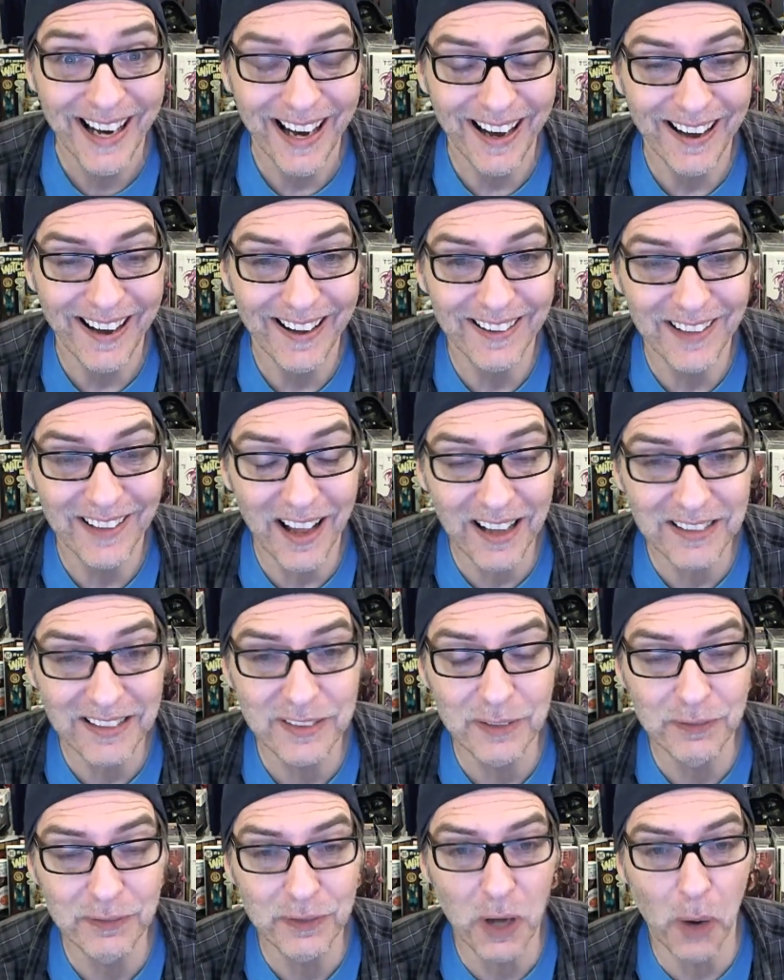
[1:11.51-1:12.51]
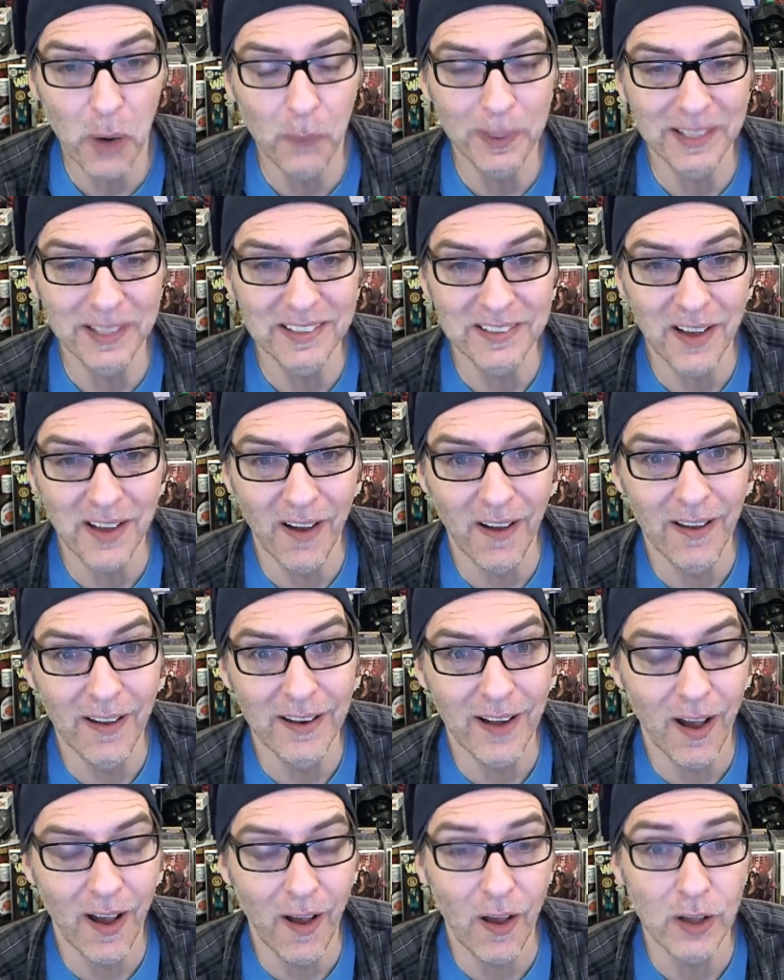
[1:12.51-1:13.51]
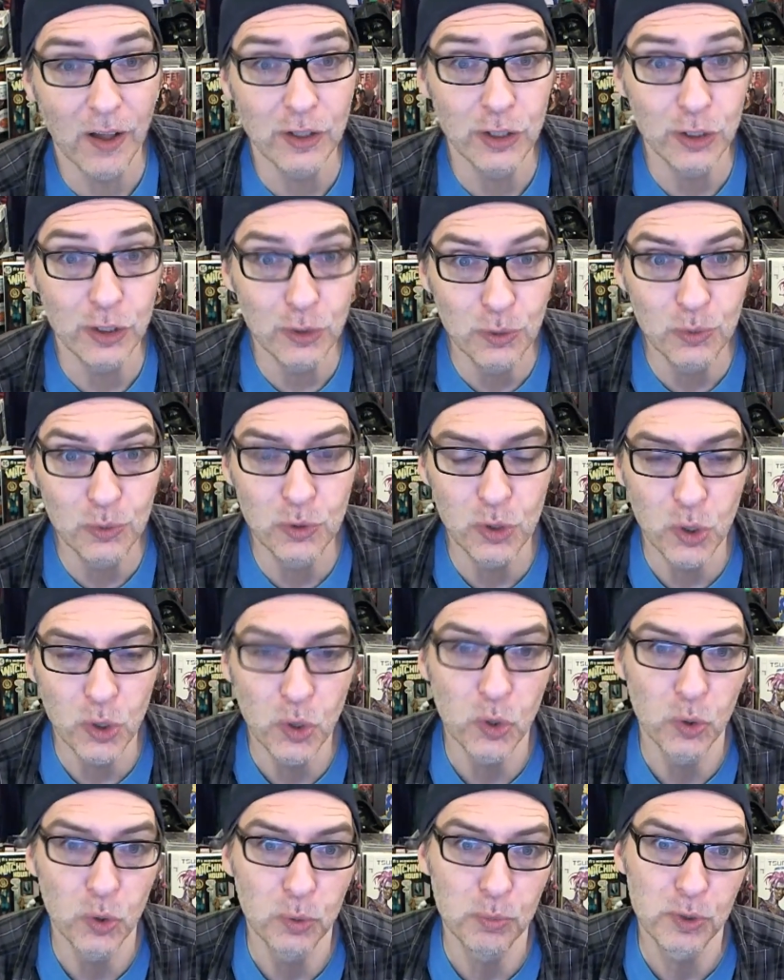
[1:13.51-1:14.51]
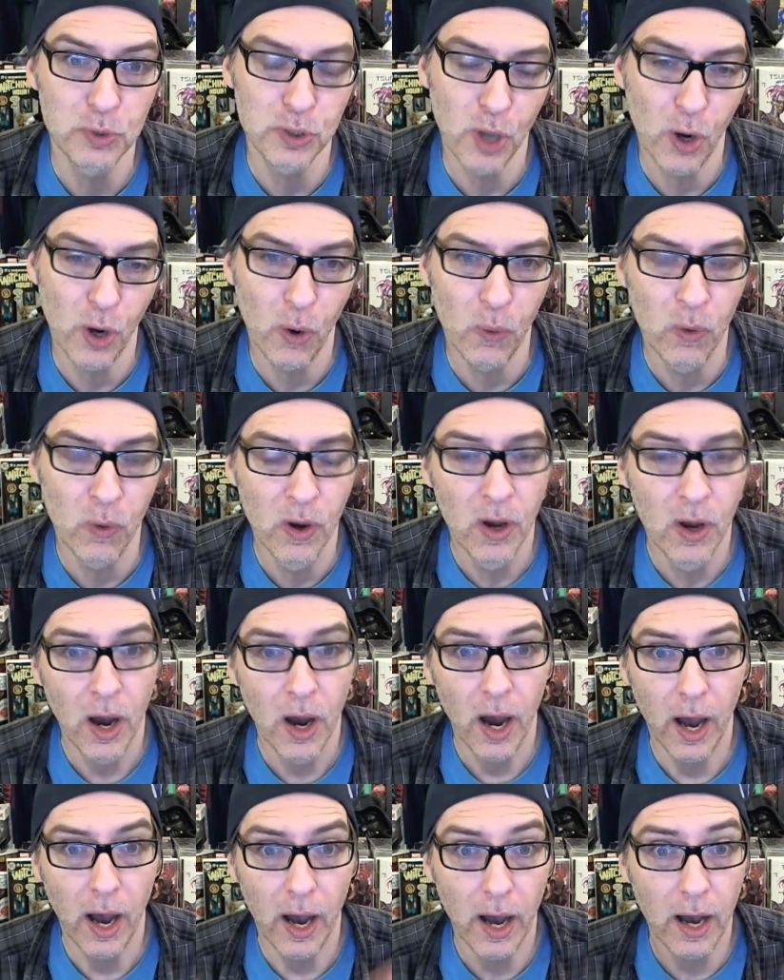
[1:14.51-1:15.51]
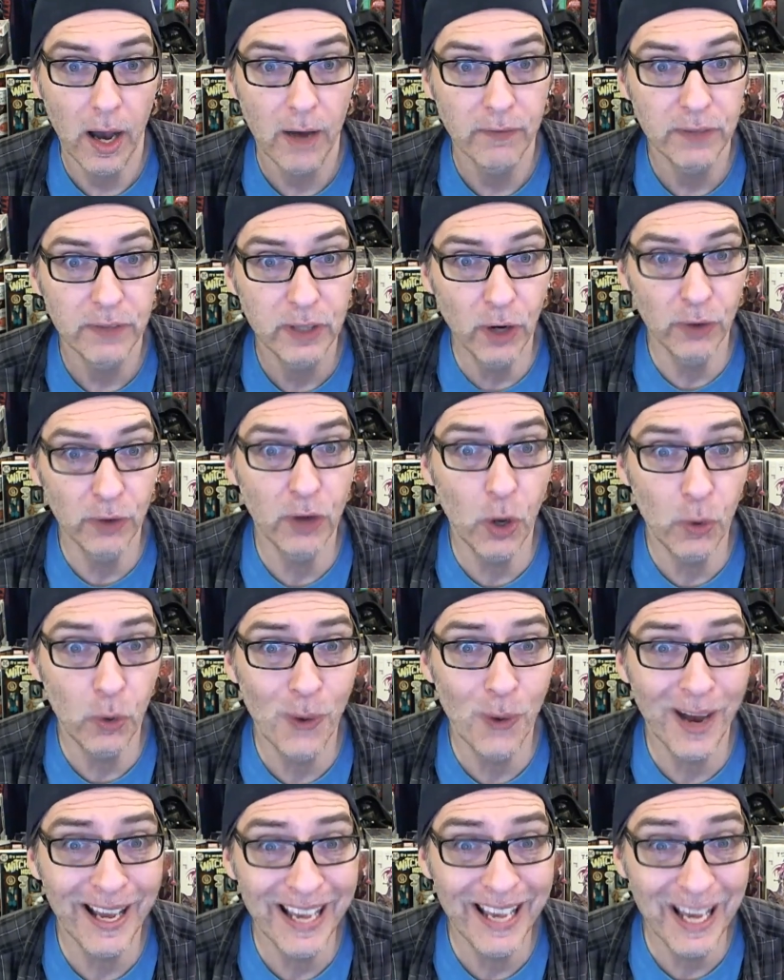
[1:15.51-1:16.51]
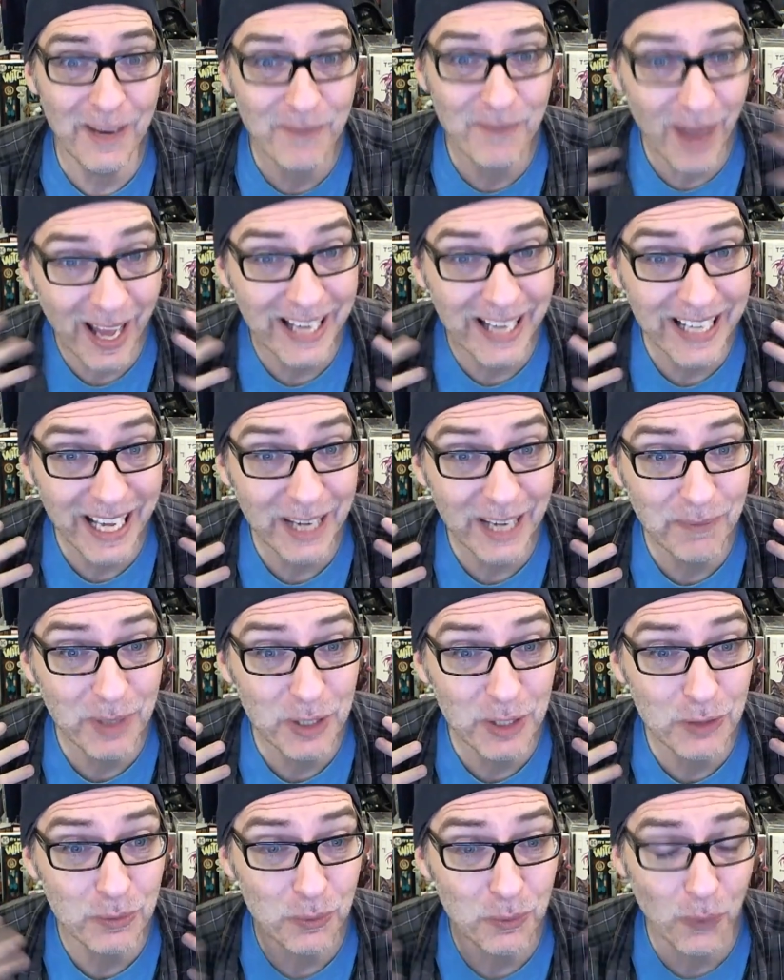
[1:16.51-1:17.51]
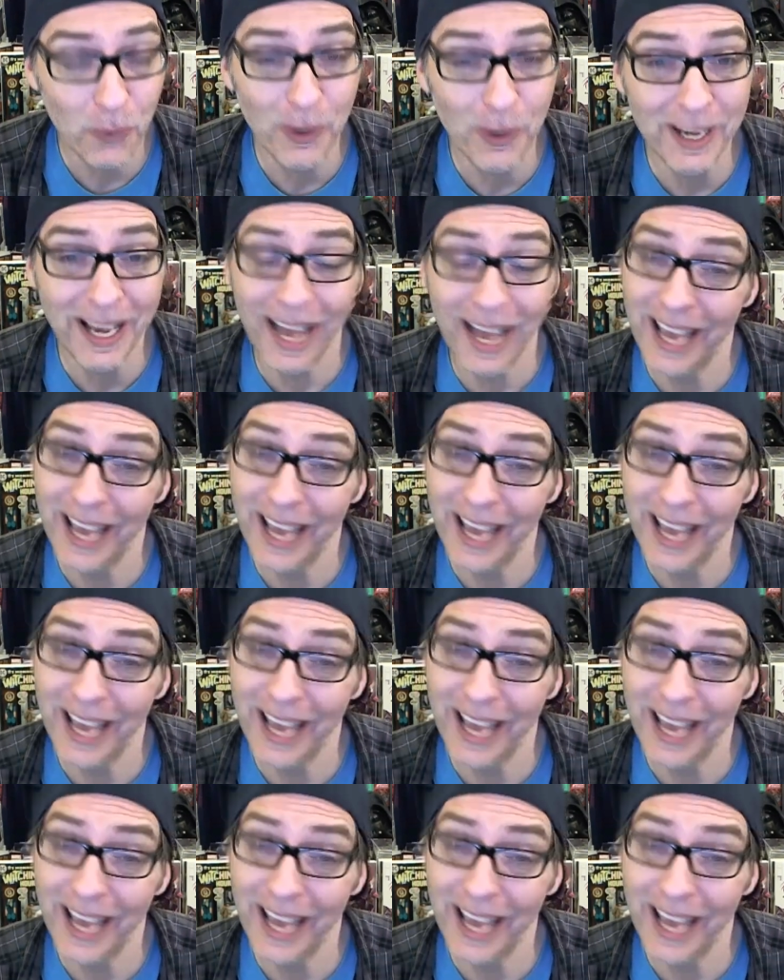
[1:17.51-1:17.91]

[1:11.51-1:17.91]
Lots of goings on YouTube. So if you don't know who I am, my name is Roy.